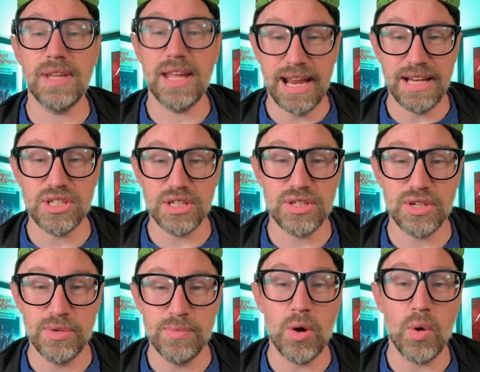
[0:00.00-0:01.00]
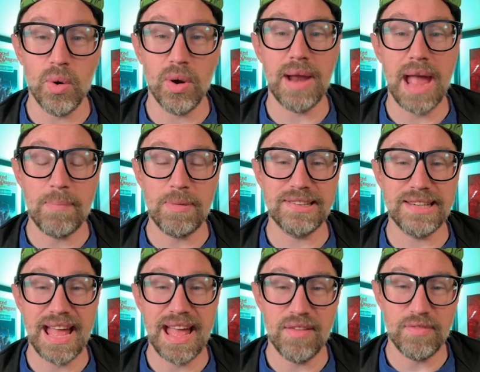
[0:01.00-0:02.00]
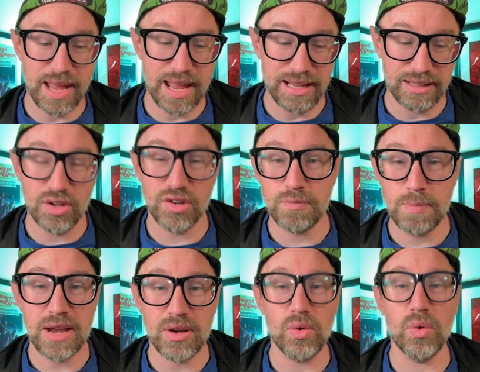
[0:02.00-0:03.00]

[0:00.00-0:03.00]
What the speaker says: Ancient Tomb, or happens to have a Lotus Petal,